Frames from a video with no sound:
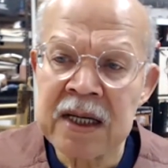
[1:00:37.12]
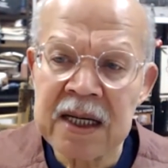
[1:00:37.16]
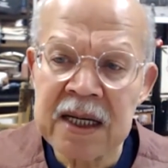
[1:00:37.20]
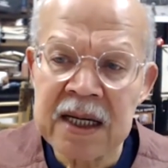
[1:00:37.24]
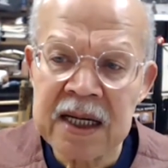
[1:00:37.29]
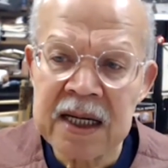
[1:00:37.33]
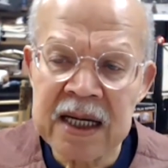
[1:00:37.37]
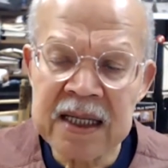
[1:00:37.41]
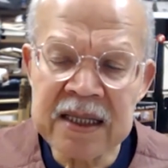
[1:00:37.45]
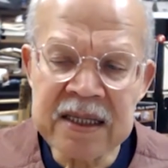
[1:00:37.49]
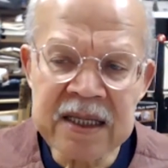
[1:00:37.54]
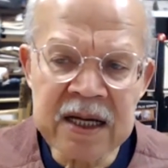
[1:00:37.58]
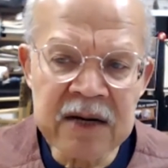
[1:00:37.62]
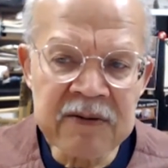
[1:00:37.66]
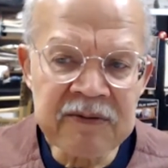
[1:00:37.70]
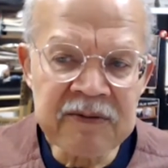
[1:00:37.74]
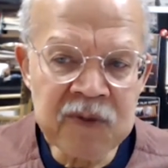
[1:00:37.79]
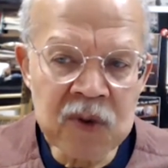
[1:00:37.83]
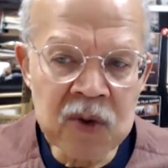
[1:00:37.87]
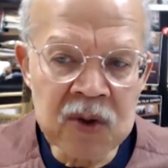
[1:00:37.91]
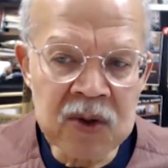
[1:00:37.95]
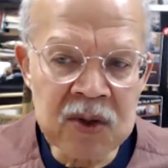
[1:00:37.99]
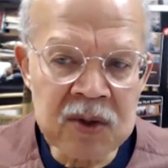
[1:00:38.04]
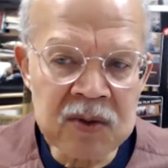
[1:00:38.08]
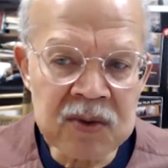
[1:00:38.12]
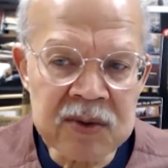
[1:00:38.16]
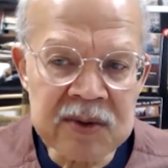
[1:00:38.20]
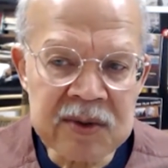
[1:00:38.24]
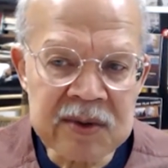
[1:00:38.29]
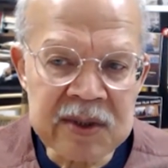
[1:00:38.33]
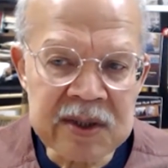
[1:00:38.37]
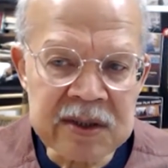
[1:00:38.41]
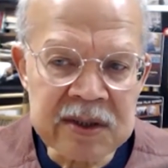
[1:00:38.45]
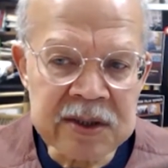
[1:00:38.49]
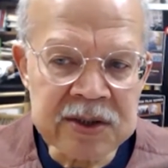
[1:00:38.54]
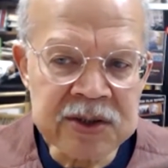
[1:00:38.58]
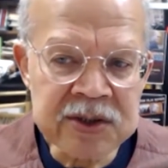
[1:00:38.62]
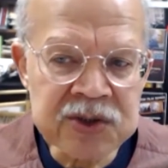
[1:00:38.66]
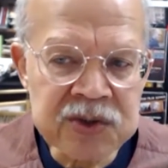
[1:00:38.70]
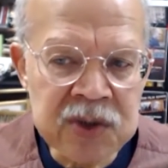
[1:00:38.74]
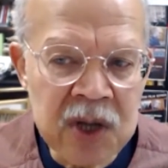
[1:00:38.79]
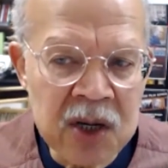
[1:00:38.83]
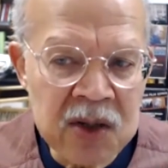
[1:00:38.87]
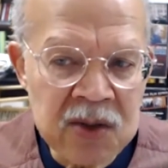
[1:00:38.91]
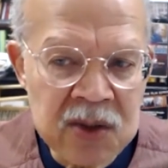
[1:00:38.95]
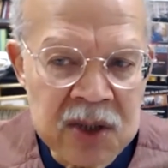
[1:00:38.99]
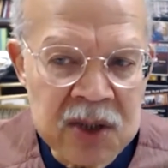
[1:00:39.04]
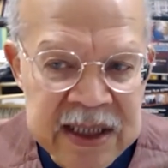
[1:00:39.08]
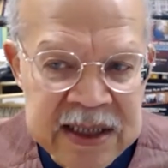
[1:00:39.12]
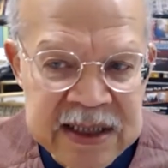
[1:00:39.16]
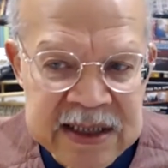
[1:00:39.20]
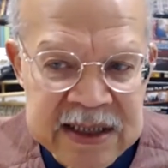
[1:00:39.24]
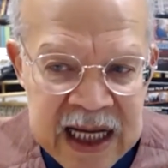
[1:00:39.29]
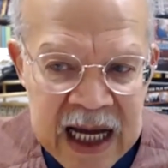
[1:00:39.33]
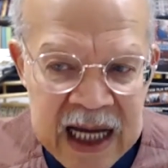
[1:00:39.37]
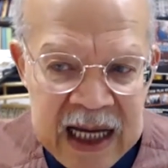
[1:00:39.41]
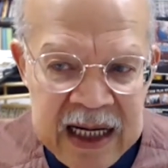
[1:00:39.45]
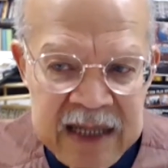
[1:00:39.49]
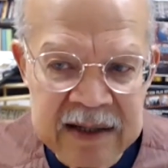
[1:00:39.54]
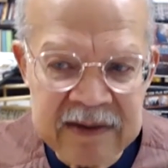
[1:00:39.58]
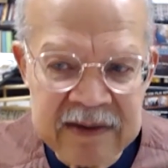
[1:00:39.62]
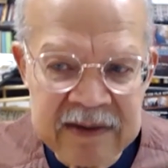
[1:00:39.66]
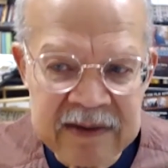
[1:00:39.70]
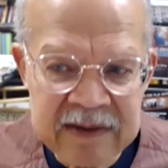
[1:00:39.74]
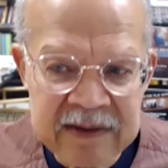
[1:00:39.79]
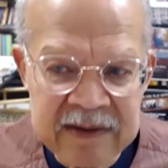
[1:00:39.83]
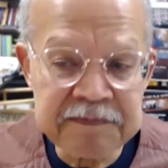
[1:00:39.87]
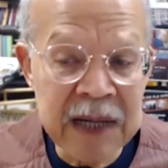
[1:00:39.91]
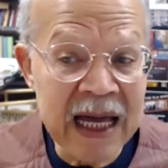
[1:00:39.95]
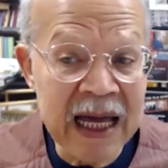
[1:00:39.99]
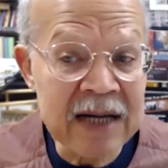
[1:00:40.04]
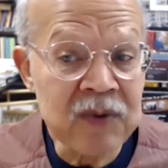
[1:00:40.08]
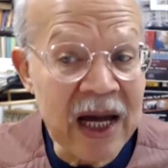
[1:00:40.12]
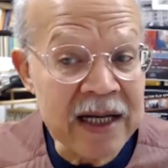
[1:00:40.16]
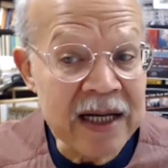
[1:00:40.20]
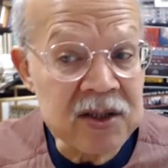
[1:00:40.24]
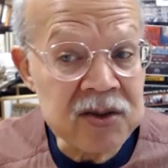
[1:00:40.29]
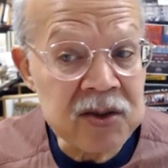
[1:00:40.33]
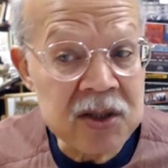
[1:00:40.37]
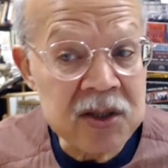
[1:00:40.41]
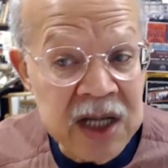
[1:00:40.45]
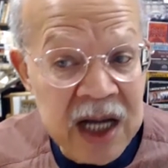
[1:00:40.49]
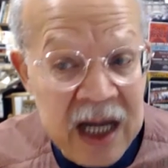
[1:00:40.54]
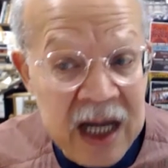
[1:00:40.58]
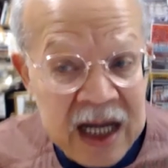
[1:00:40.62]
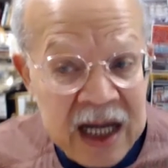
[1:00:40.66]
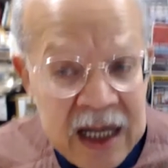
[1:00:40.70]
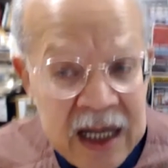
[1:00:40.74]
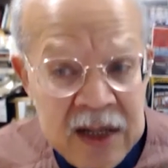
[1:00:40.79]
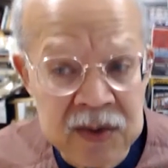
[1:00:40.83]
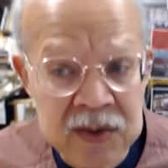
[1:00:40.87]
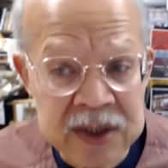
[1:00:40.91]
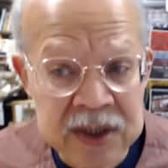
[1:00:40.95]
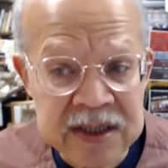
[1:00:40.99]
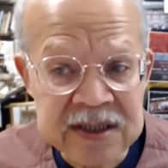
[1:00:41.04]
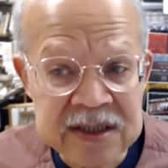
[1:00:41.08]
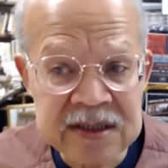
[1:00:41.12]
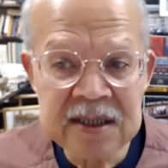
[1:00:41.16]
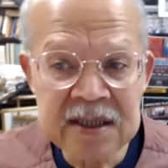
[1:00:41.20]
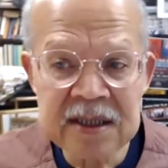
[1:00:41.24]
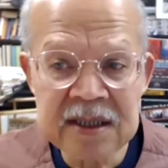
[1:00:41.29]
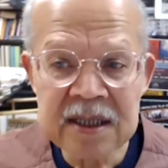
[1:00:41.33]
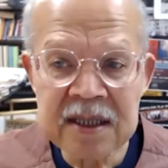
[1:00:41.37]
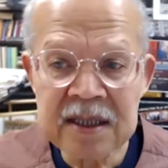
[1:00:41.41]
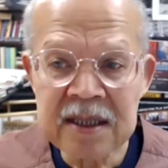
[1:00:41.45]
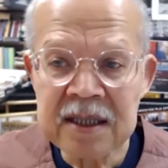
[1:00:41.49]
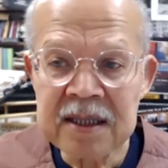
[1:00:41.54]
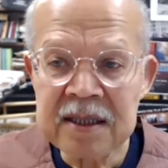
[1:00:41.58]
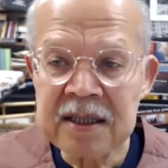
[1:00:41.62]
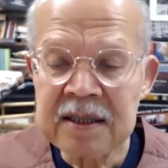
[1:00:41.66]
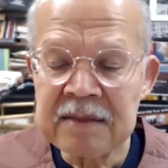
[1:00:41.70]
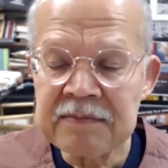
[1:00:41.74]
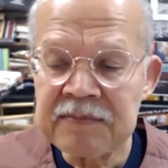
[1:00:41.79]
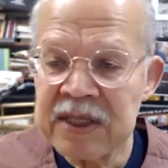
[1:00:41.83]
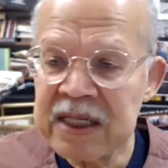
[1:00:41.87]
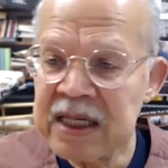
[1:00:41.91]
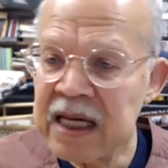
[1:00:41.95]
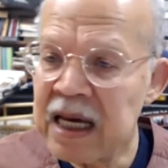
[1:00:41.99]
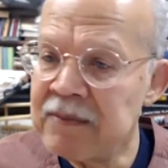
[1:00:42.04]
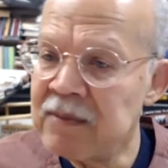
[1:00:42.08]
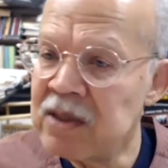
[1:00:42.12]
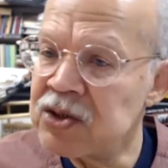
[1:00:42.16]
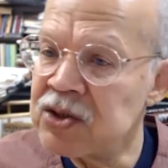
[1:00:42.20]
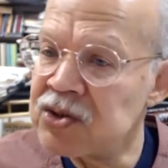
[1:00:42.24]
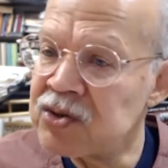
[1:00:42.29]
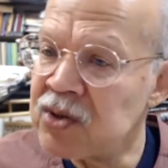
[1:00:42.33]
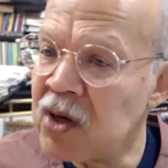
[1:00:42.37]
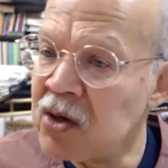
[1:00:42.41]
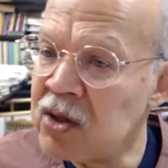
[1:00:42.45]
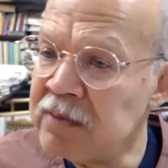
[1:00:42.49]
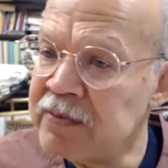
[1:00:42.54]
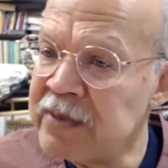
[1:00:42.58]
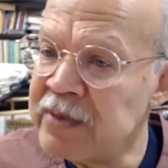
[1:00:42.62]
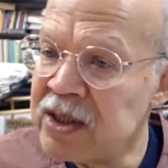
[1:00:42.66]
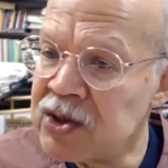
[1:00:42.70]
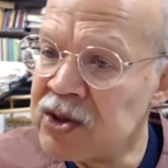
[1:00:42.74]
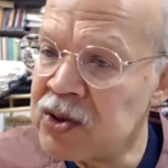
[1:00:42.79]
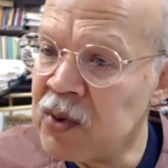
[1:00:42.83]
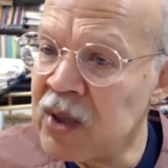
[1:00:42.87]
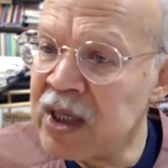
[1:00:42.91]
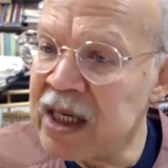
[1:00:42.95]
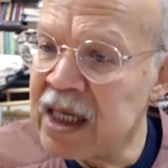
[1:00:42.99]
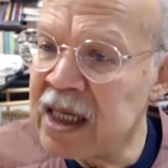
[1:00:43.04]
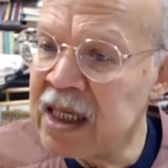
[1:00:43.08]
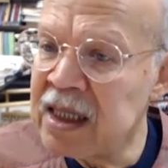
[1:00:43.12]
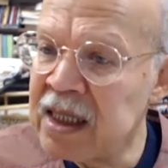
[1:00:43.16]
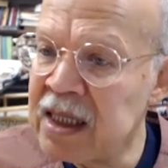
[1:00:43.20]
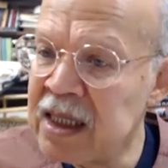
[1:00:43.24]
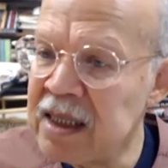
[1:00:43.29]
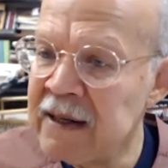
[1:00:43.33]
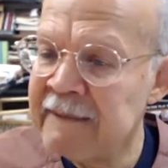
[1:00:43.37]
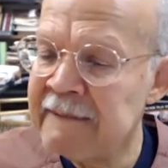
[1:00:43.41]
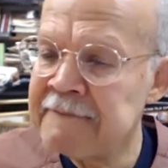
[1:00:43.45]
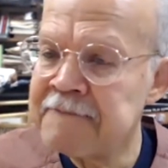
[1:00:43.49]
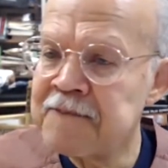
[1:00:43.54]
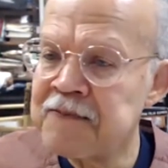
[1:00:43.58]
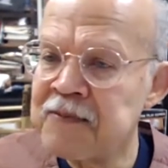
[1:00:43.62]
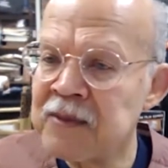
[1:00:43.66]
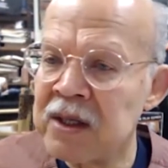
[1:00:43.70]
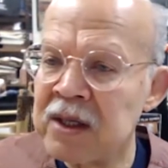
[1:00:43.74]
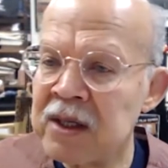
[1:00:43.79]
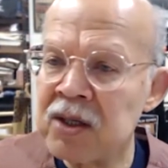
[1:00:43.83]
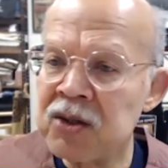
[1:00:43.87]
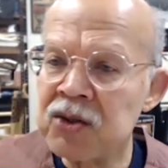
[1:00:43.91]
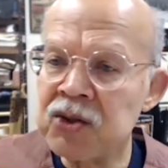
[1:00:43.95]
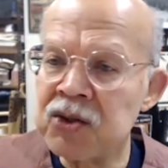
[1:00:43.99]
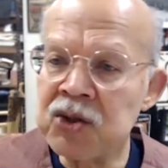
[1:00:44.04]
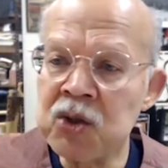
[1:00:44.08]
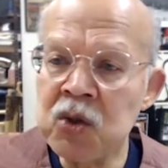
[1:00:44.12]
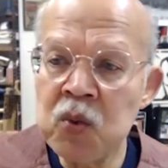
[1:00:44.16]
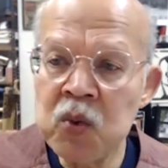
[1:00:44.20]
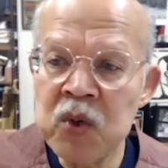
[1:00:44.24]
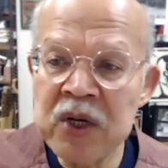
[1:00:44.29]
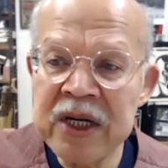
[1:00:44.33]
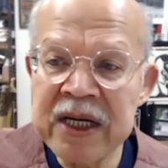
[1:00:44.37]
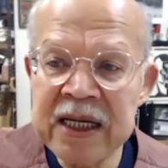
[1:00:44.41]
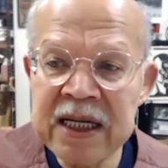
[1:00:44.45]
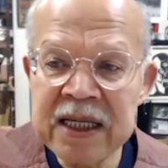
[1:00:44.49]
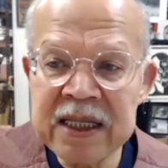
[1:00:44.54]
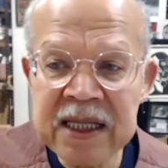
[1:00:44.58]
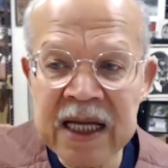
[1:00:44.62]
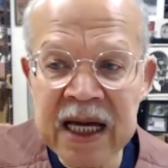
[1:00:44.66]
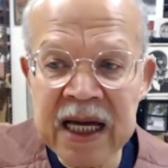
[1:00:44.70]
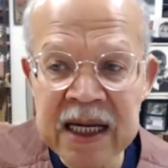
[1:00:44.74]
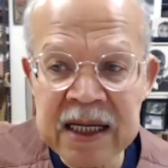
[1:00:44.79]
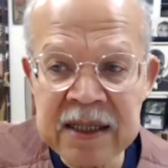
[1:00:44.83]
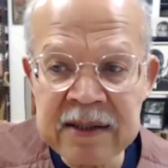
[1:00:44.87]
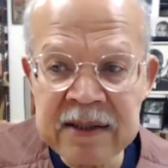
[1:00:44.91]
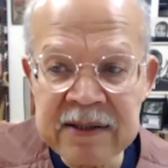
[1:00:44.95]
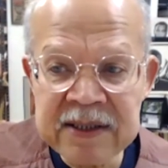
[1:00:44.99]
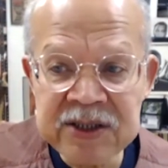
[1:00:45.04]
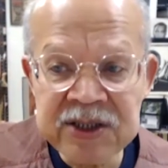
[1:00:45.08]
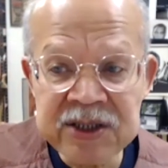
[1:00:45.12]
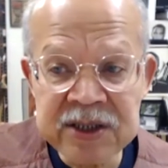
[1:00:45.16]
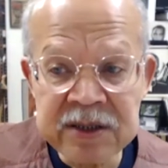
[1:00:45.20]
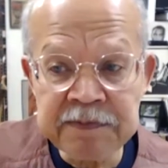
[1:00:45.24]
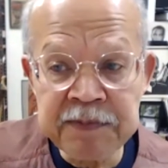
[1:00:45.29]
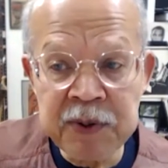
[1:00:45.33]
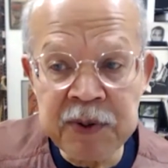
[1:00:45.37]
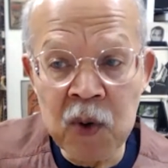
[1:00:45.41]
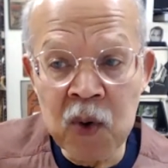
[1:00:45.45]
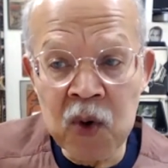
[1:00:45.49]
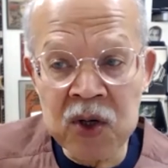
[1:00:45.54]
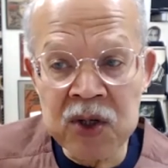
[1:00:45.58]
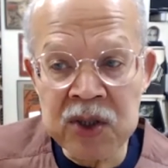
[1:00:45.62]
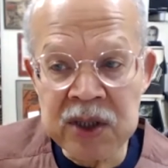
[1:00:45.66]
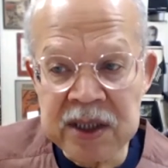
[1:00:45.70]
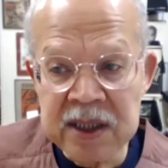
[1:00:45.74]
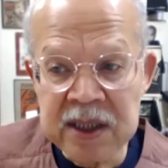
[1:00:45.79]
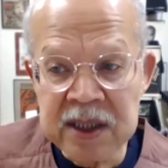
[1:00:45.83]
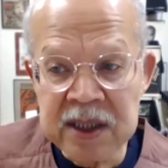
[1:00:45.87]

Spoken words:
And therefore, the struggle inside of the Black Radical Congress became the struggle between, do we then support